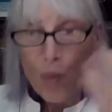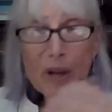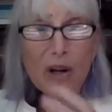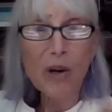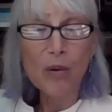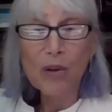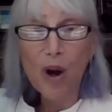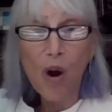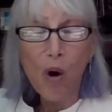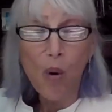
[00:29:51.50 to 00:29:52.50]
we don't
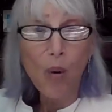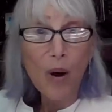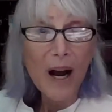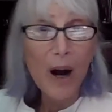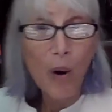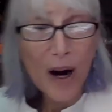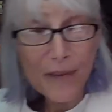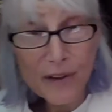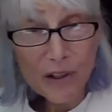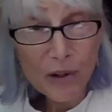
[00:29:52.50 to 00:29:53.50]
know how
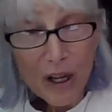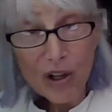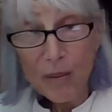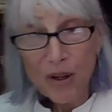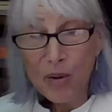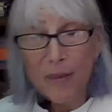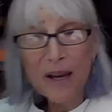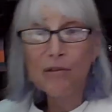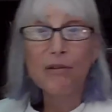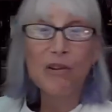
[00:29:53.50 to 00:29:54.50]
often you
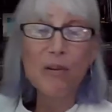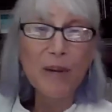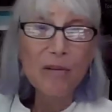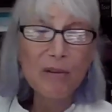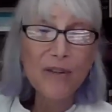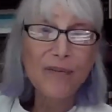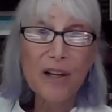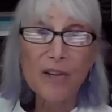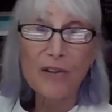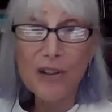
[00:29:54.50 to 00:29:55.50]
may
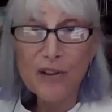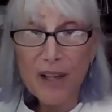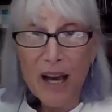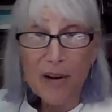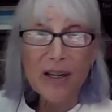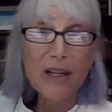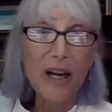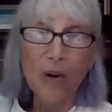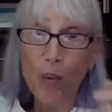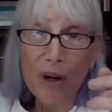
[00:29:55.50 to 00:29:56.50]
reflux on Saturday
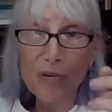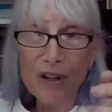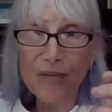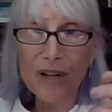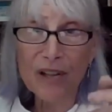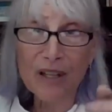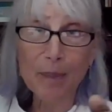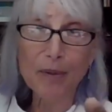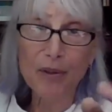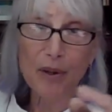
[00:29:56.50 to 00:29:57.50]
night. One reflux
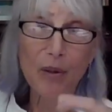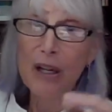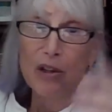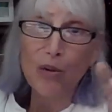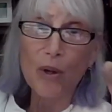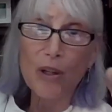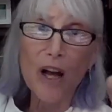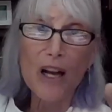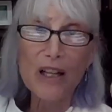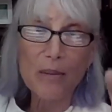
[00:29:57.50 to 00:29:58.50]
episode, 2
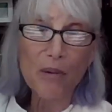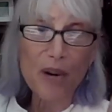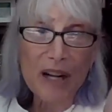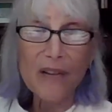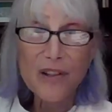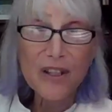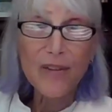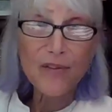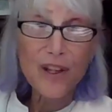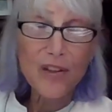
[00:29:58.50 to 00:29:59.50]
o'clock in the morning, and the
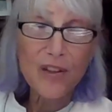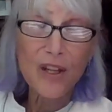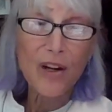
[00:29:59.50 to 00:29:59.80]
stuff sits there